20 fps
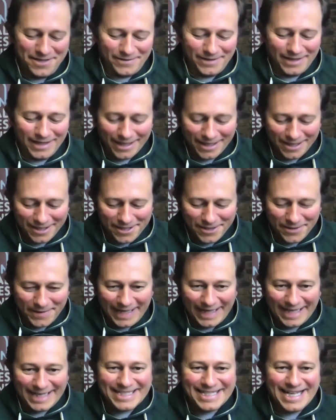Well, I'm going to do
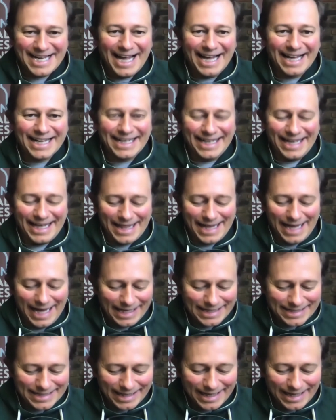exactly that.